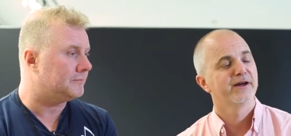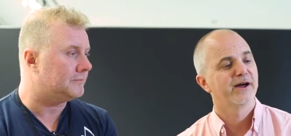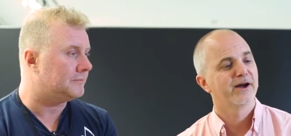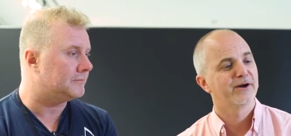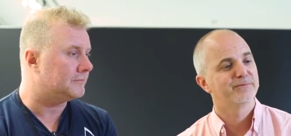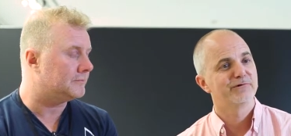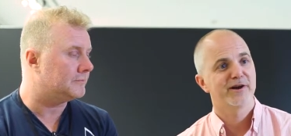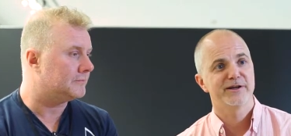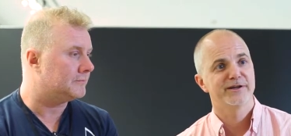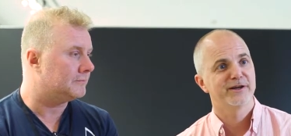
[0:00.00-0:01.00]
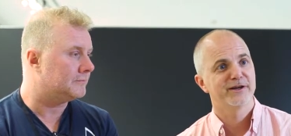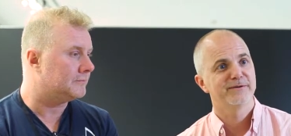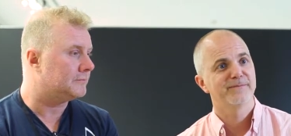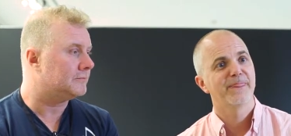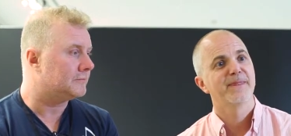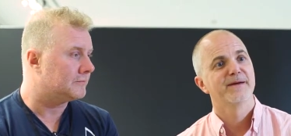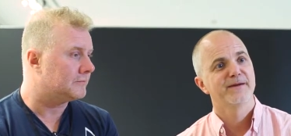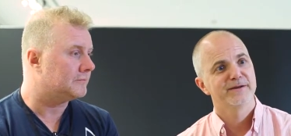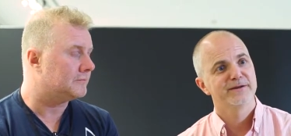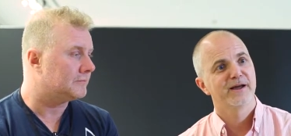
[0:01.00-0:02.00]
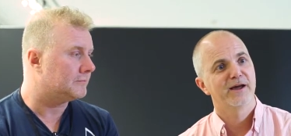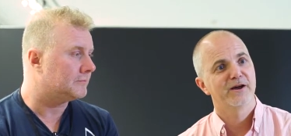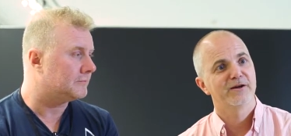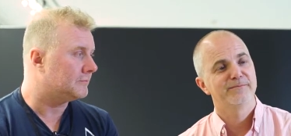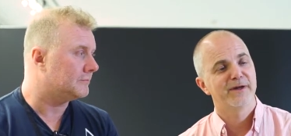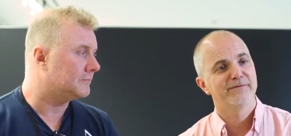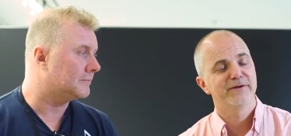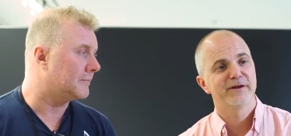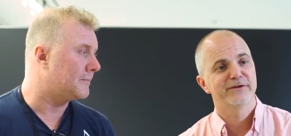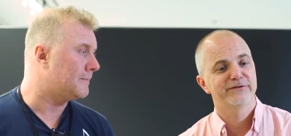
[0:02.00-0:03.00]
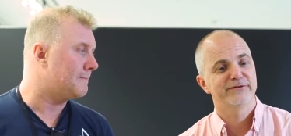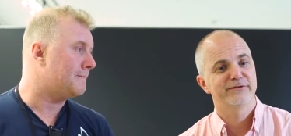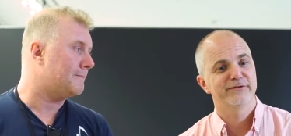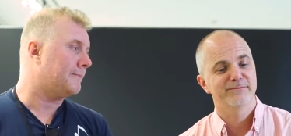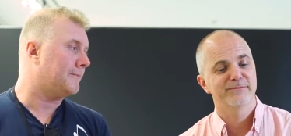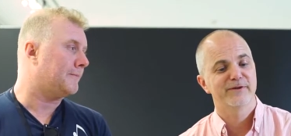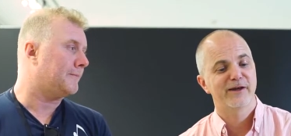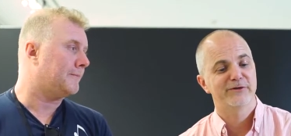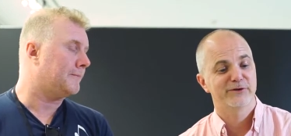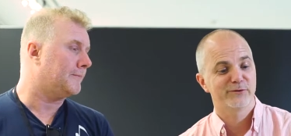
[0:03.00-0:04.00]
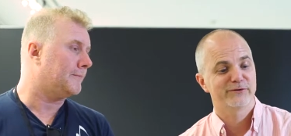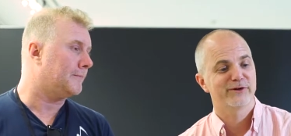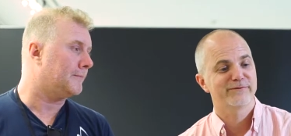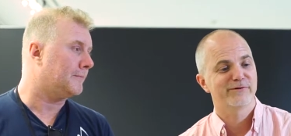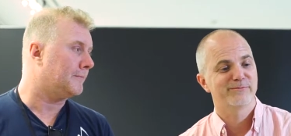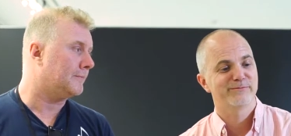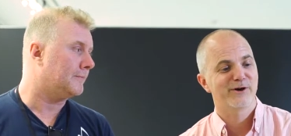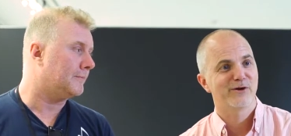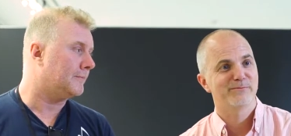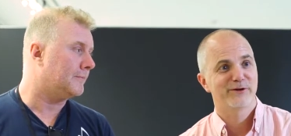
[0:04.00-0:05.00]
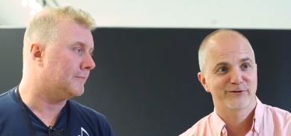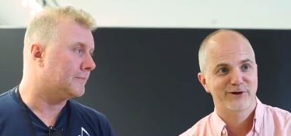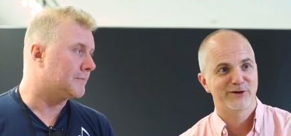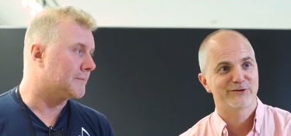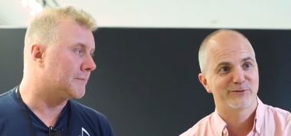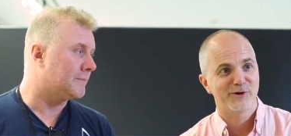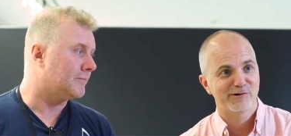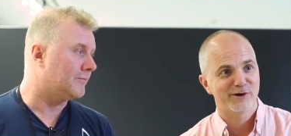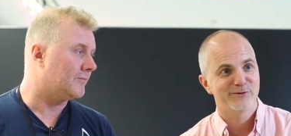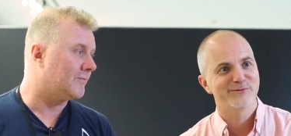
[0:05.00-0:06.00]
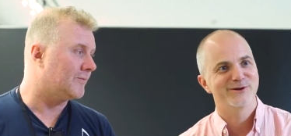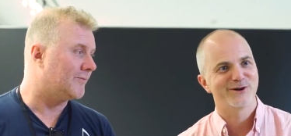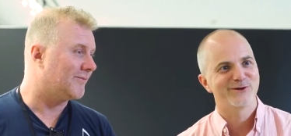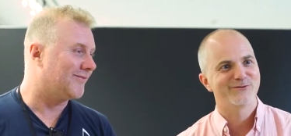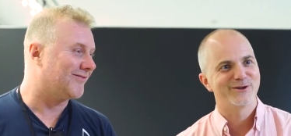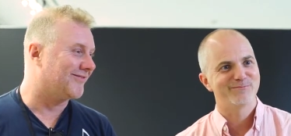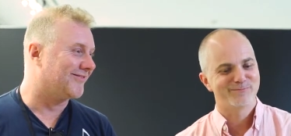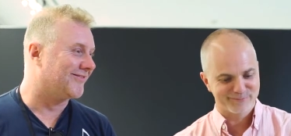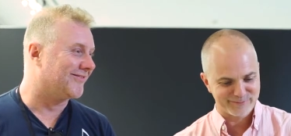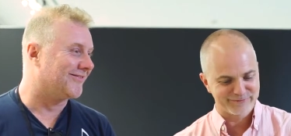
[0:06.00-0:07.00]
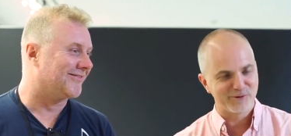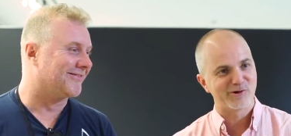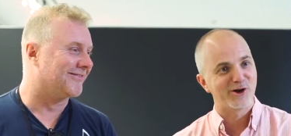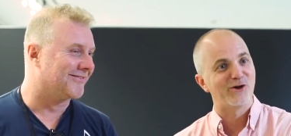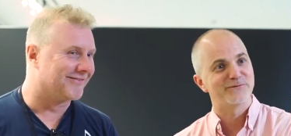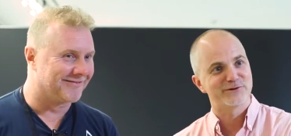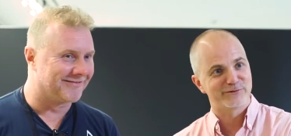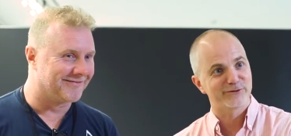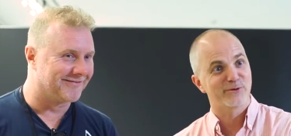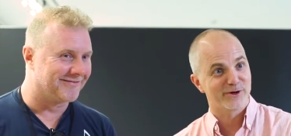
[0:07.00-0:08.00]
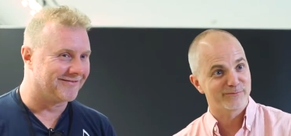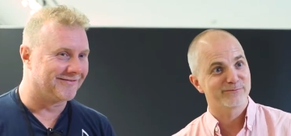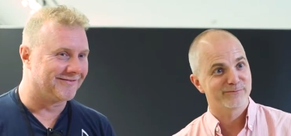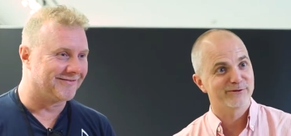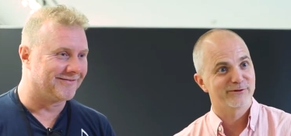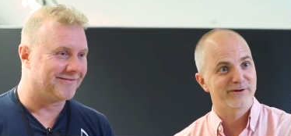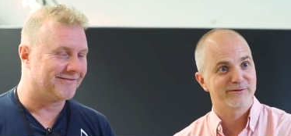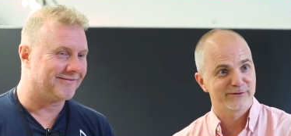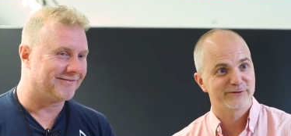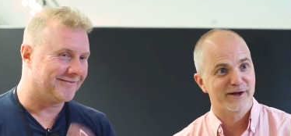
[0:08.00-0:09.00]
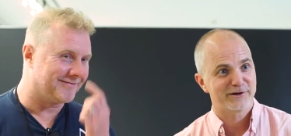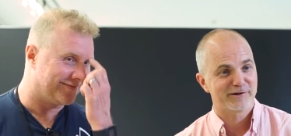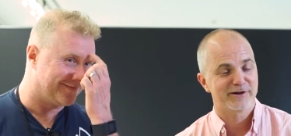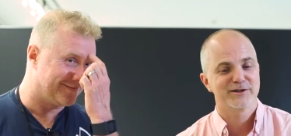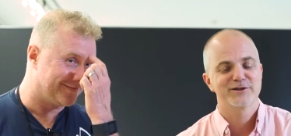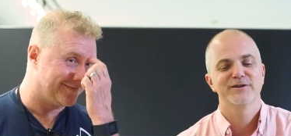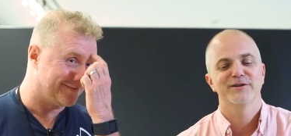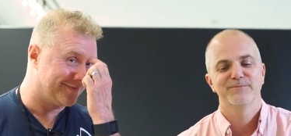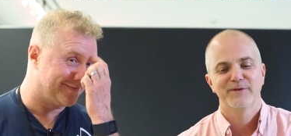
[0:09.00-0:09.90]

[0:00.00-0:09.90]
Speaker 1: um, grading, um, and it's as you'll see from our masterclass tomorrow. You know, the before and after is quite staggering, actually.